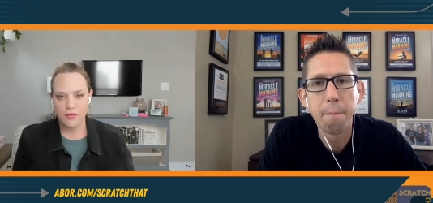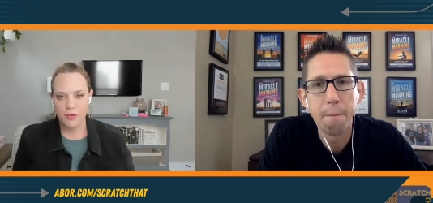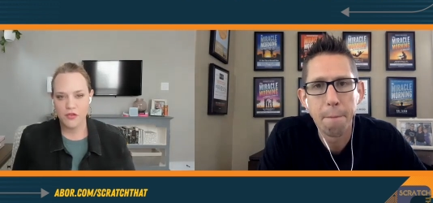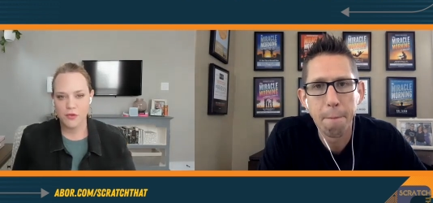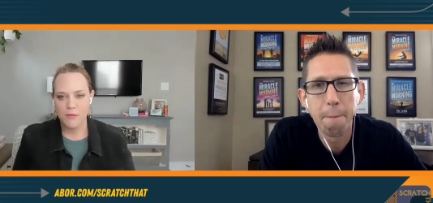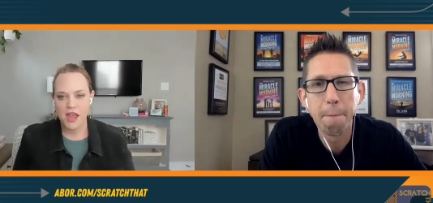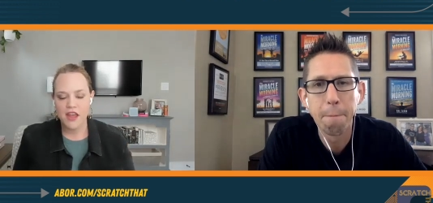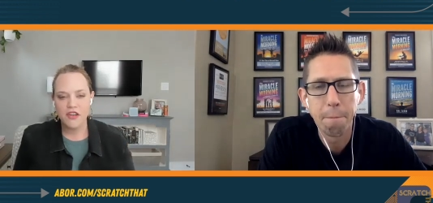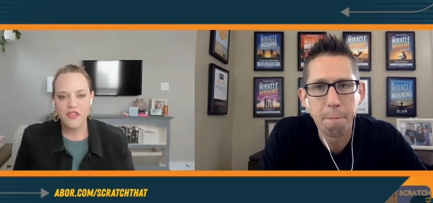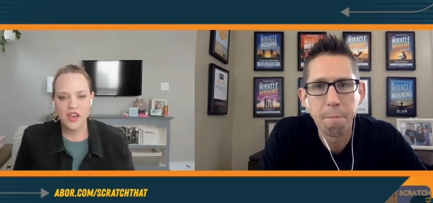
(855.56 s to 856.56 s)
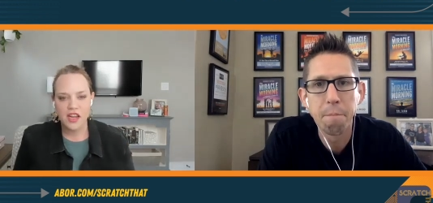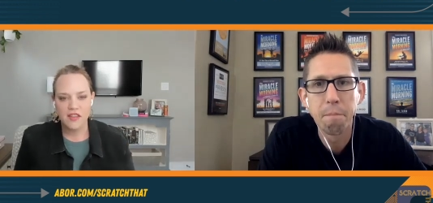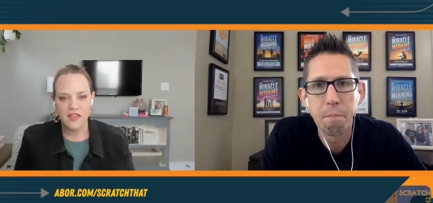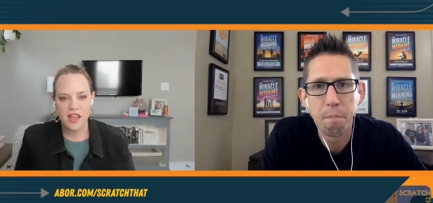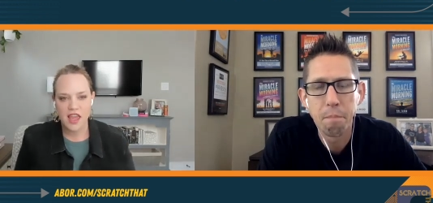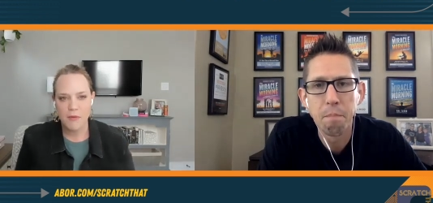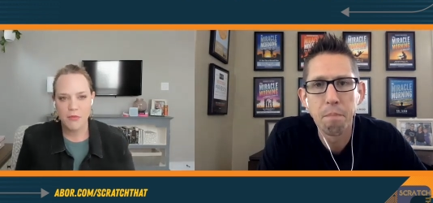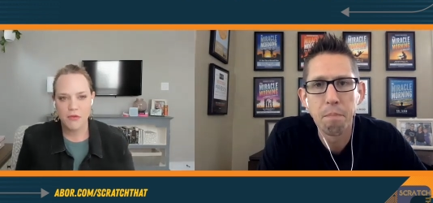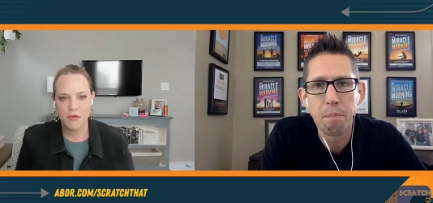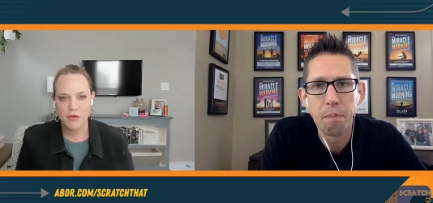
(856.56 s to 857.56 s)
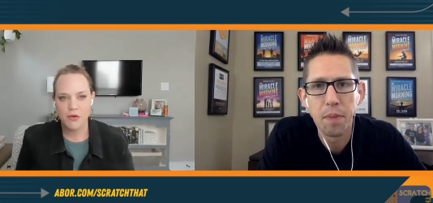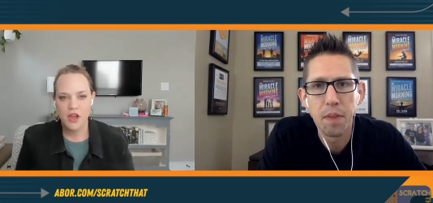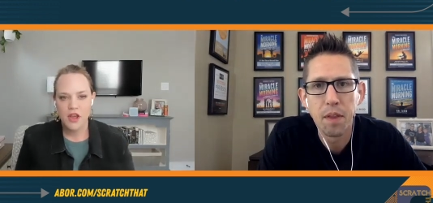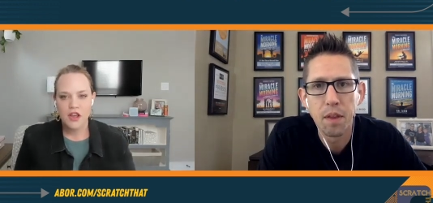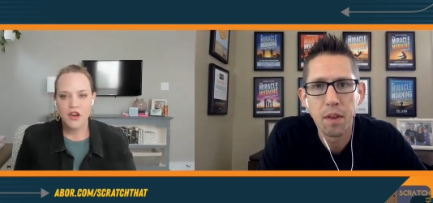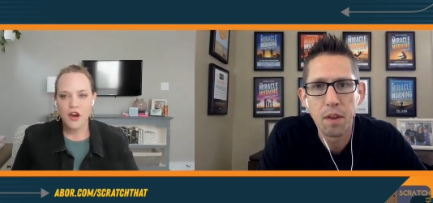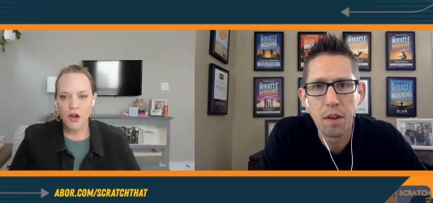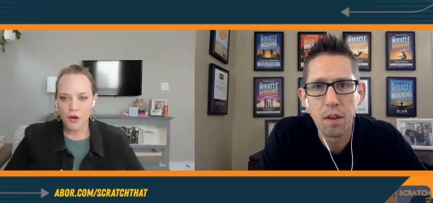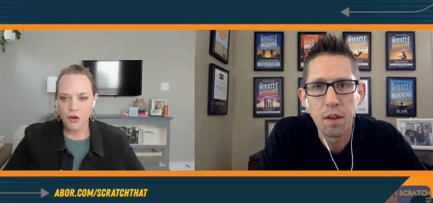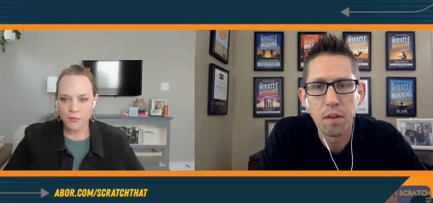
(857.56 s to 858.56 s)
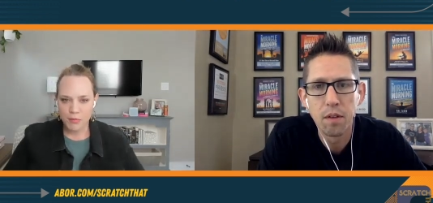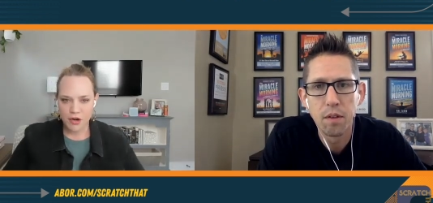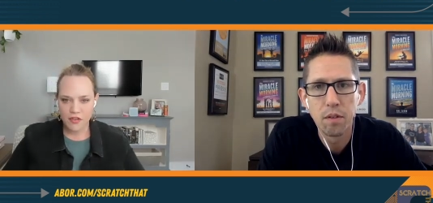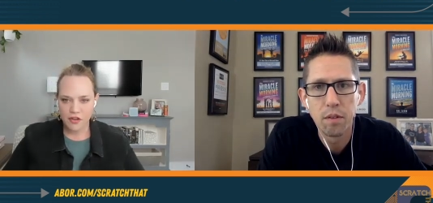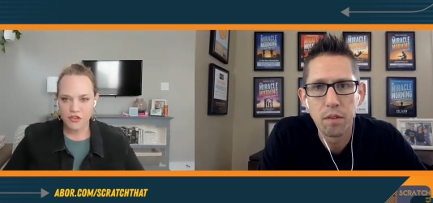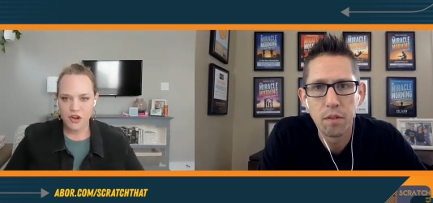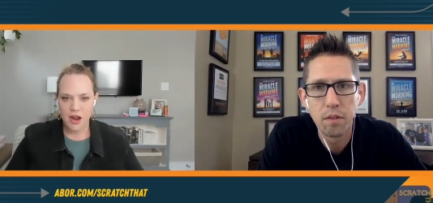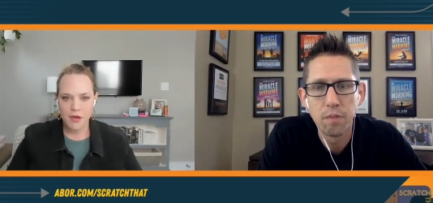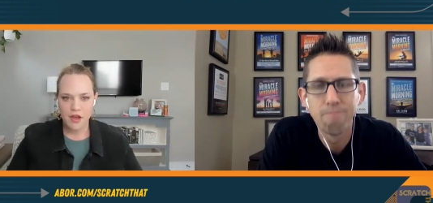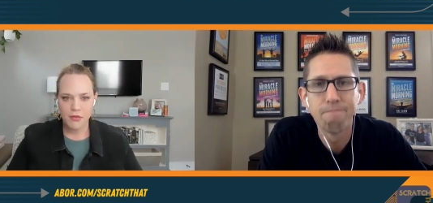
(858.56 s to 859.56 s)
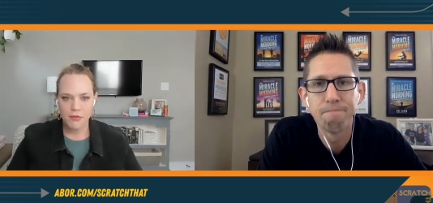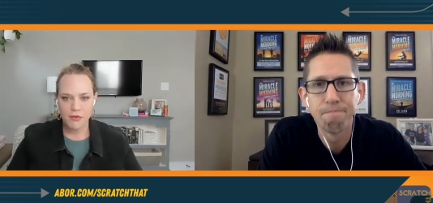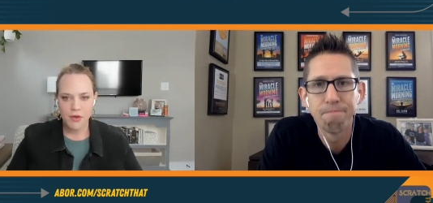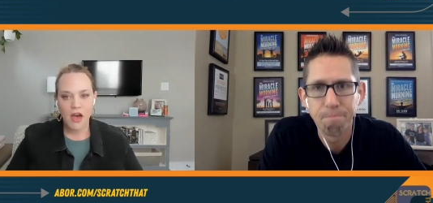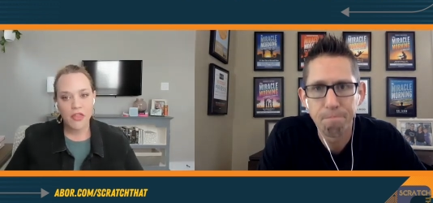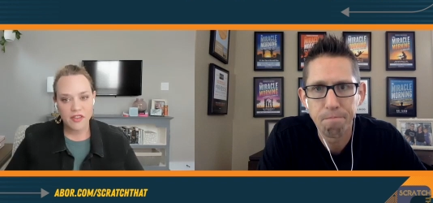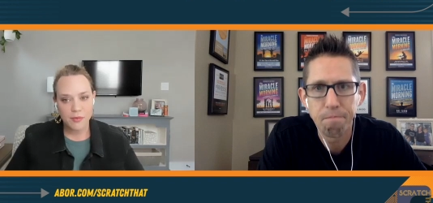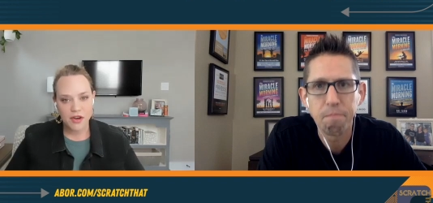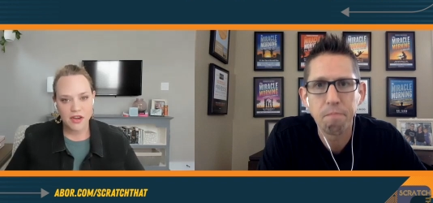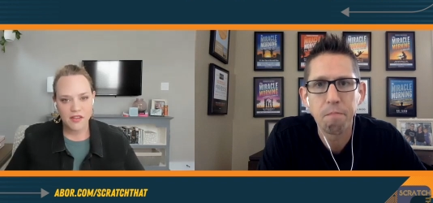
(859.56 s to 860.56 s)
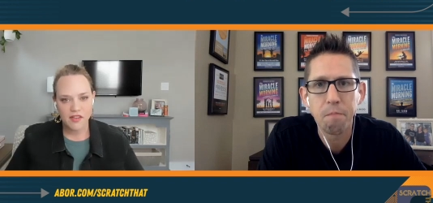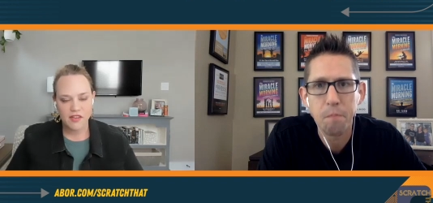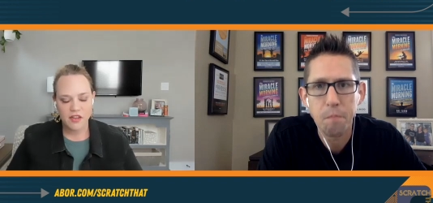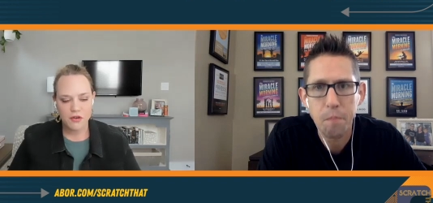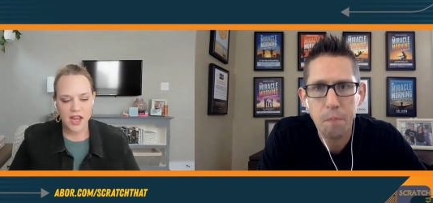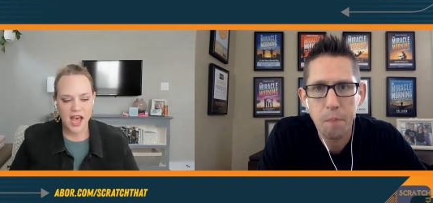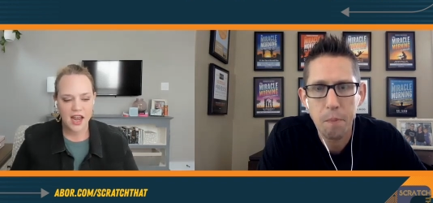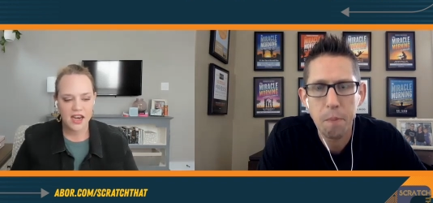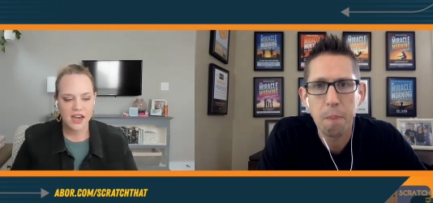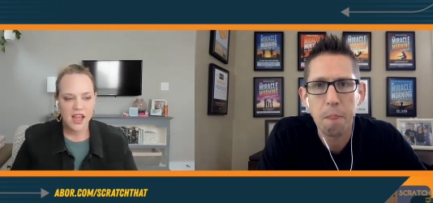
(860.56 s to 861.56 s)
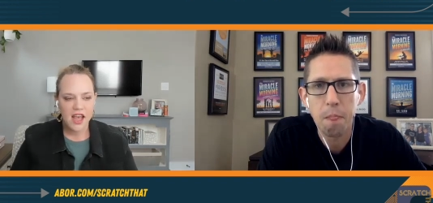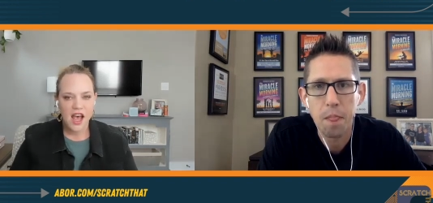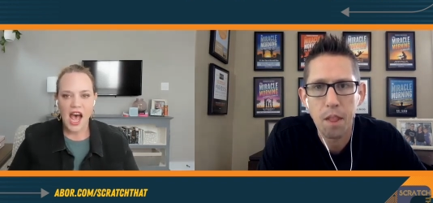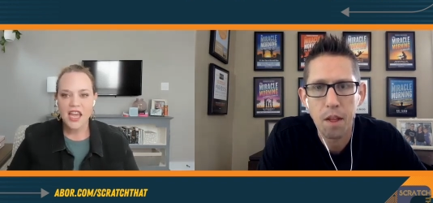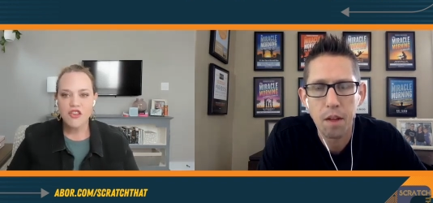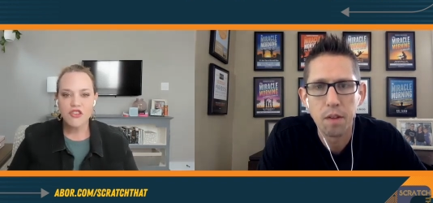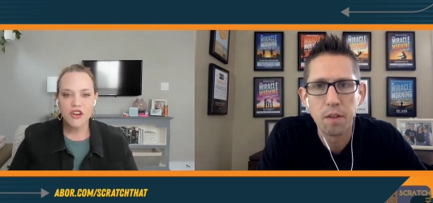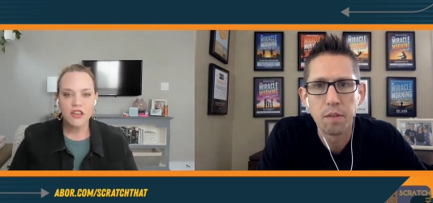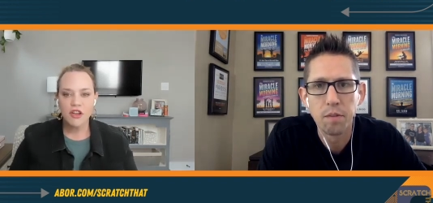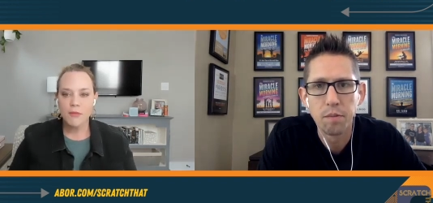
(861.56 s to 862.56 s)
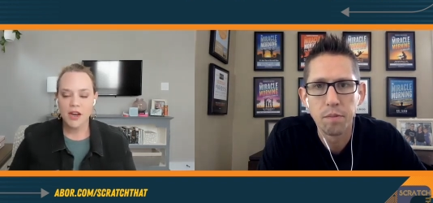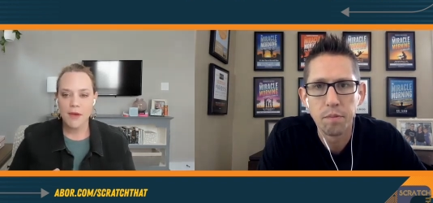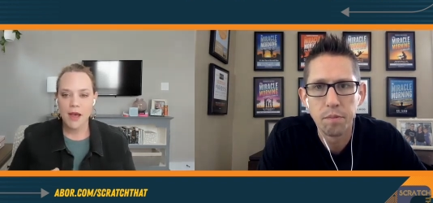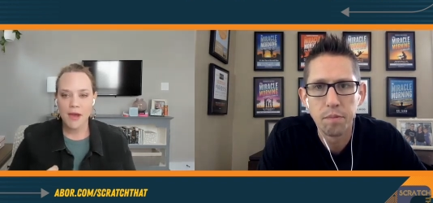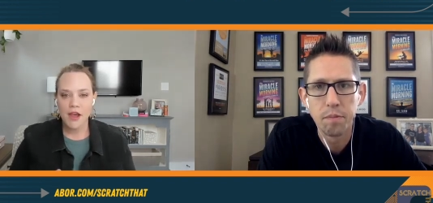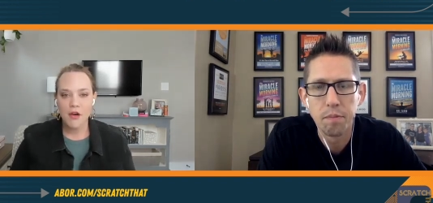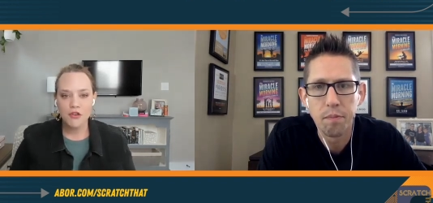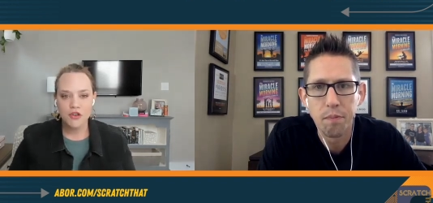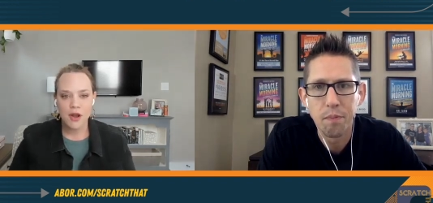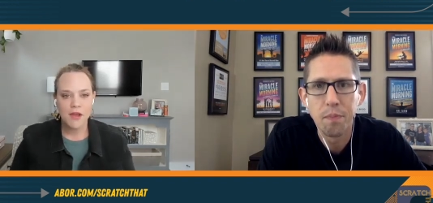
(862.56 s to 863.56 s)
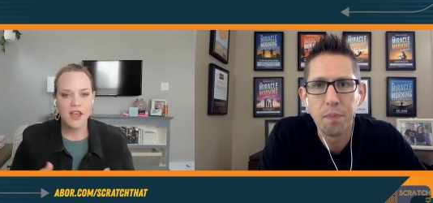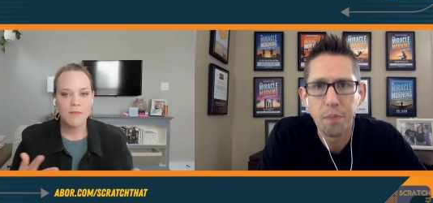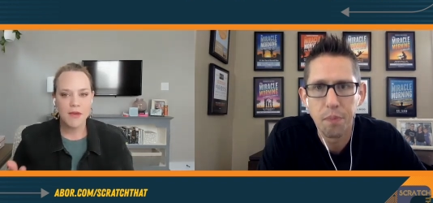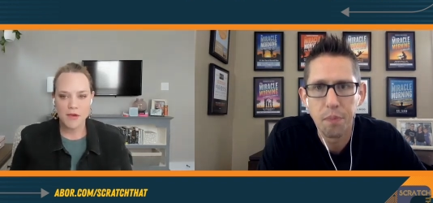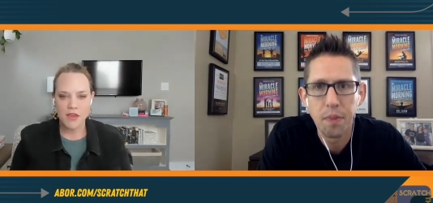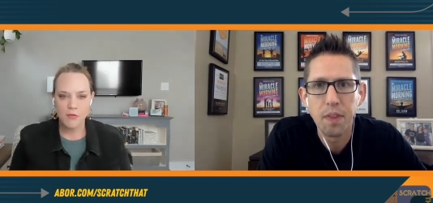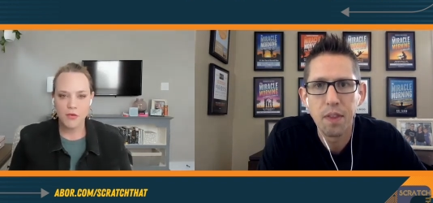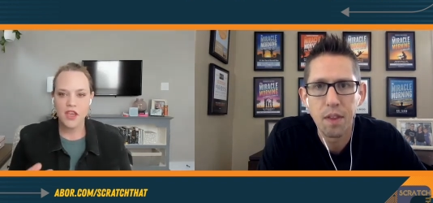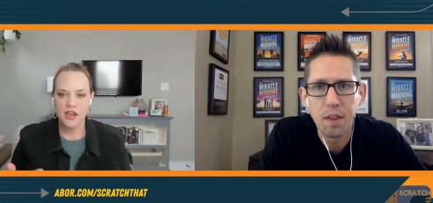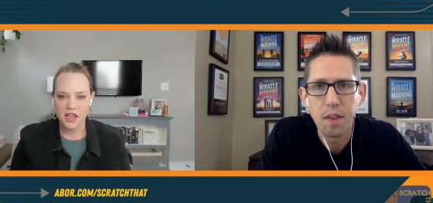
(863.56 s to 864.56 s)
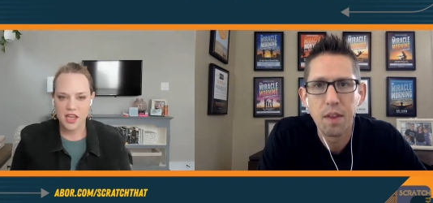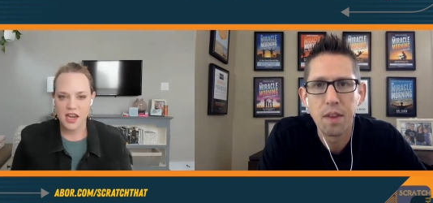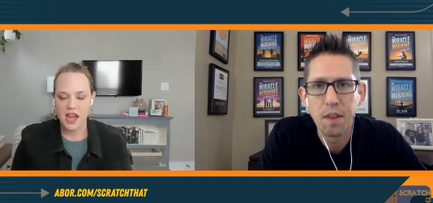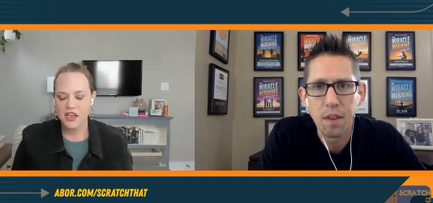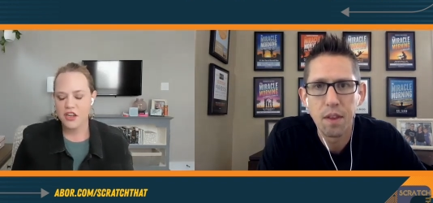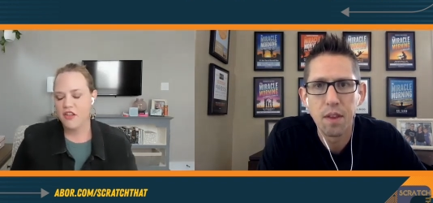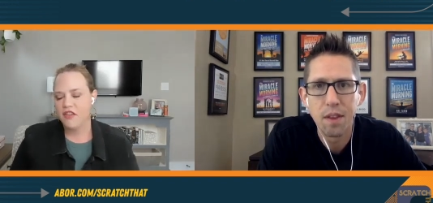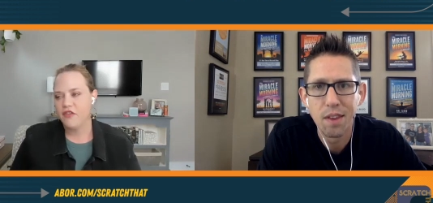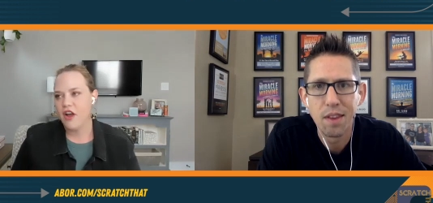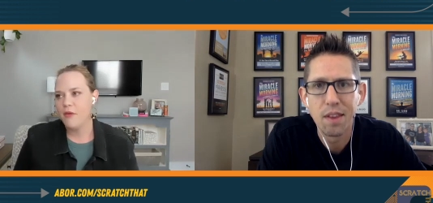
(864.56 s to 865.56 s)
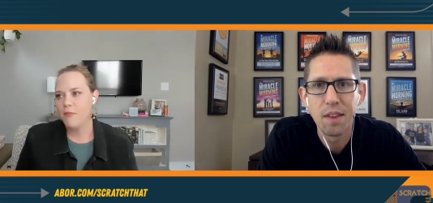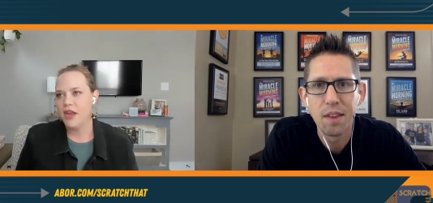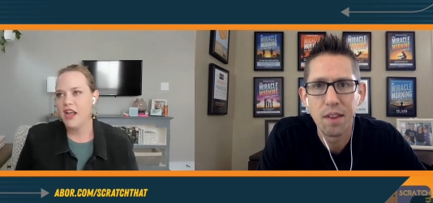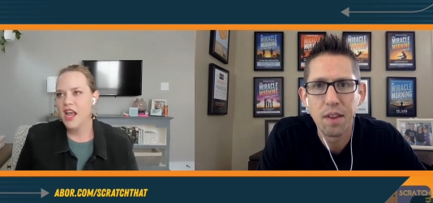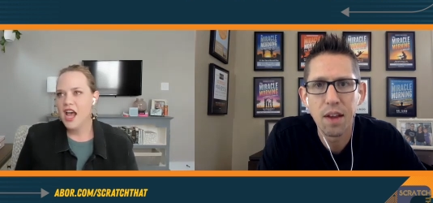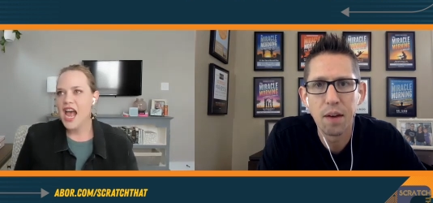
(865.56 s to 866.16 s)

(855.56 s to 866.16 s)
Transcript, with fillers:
Speaker 1: this ritual. And my understanding is that it came through your own personal trauma through health experiences that you'd had and i can share a little bit about my own trauma and maybe we can connect on this front but yeah.